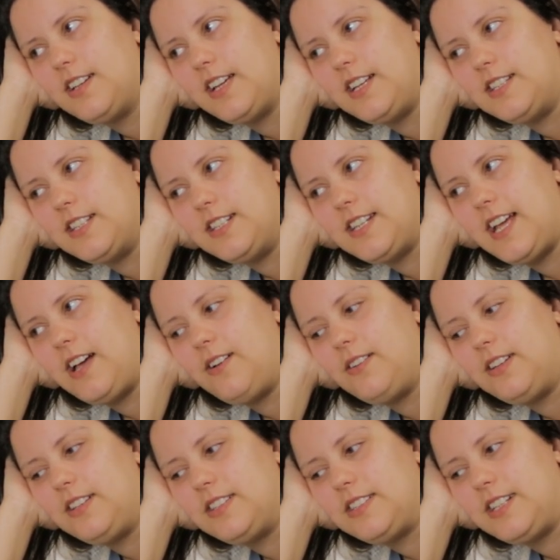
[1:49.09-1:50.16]
He's in
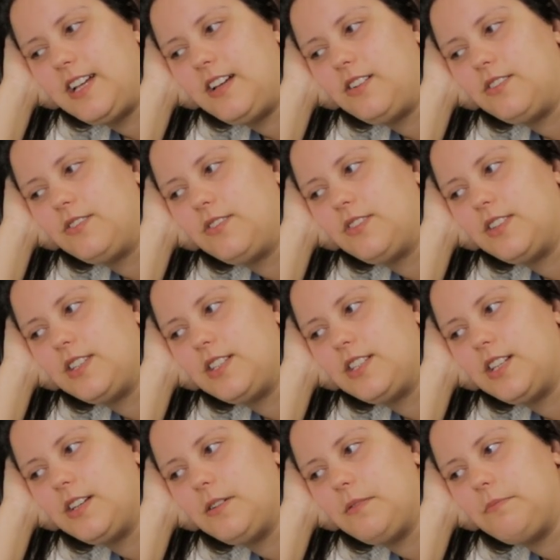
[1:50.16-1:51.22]
town and stuff,
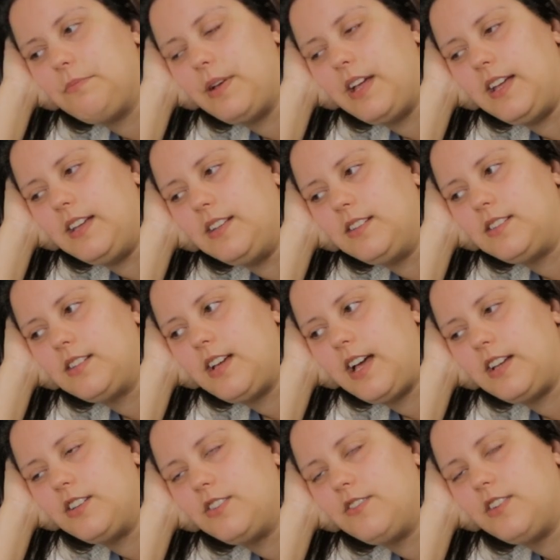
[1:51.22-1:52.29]
but
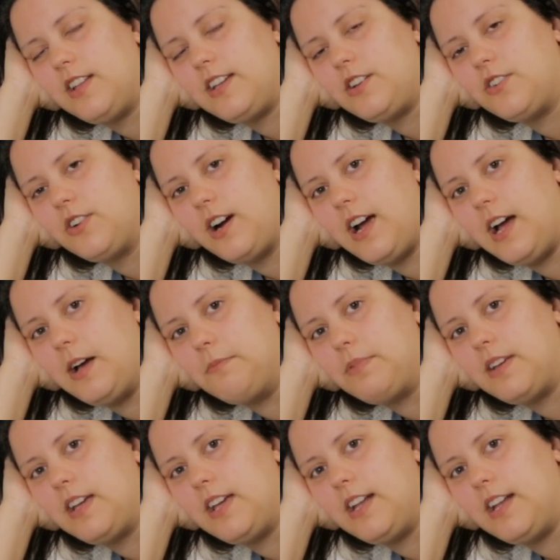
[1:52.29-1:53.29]
I just feel like crap,